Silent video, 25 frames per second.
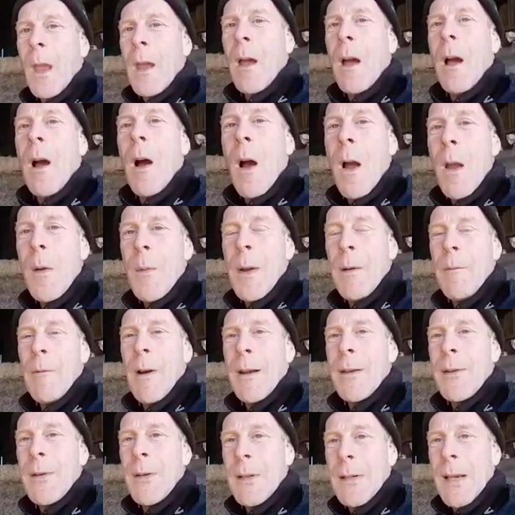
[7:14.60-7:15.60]
I went
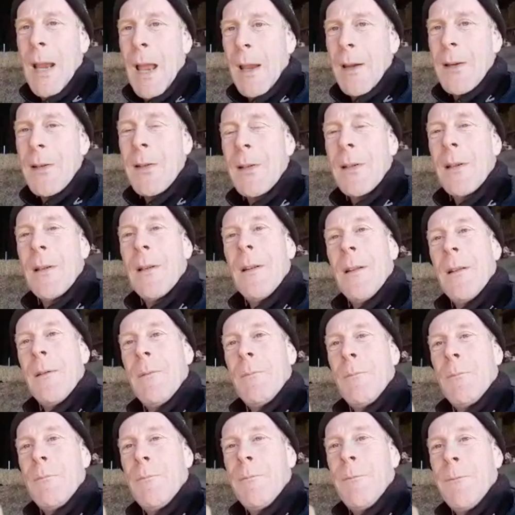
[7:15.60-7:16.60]
round to his house.
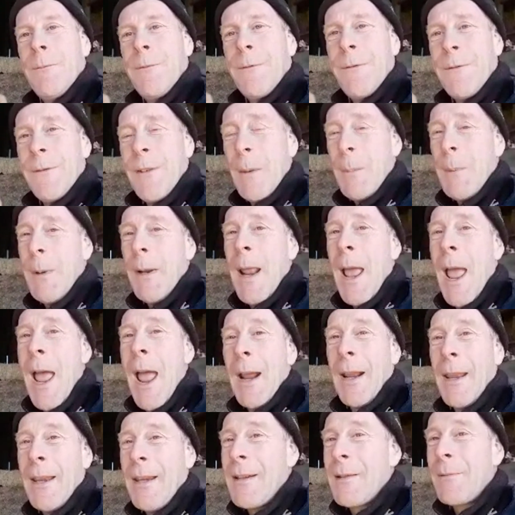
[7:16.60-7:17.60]
Flipping
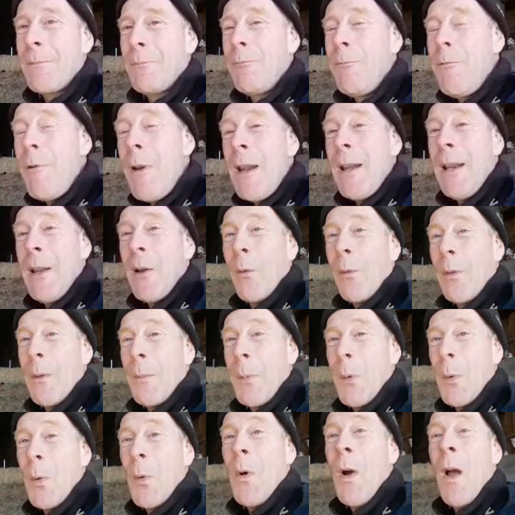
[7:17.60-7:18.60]
heck, he's really on the
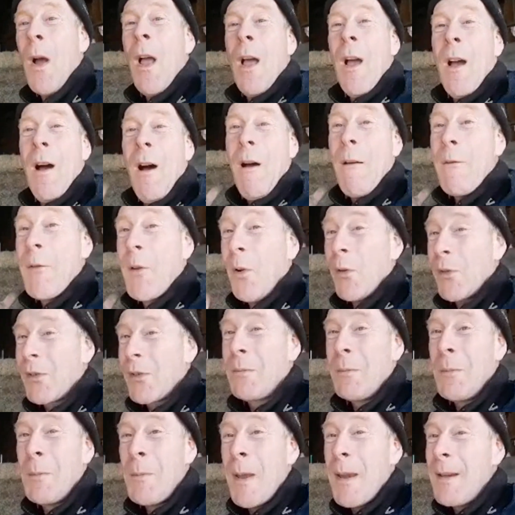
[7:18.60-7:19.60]
ball. I've got some
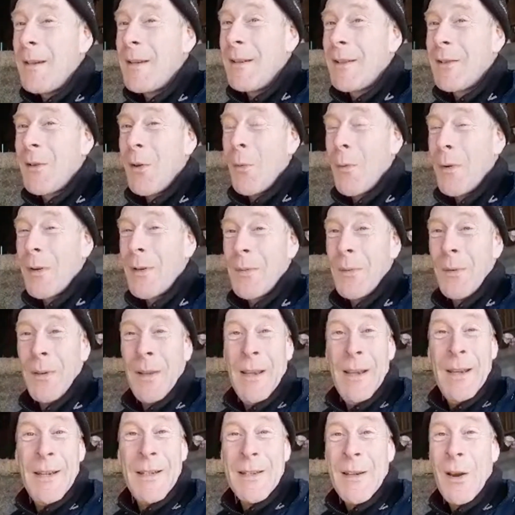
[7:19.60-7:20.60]
amazing stories that
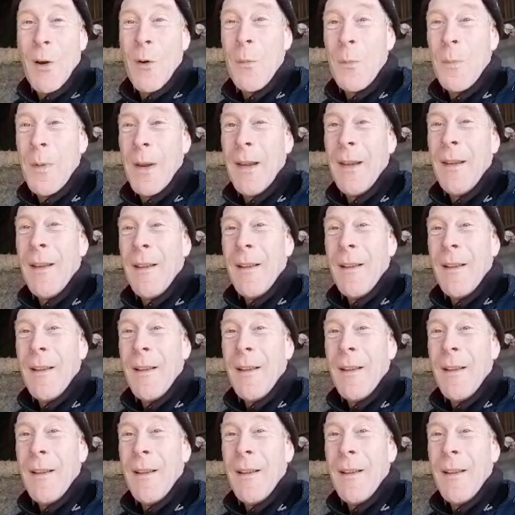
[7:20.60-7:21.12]
he's told me.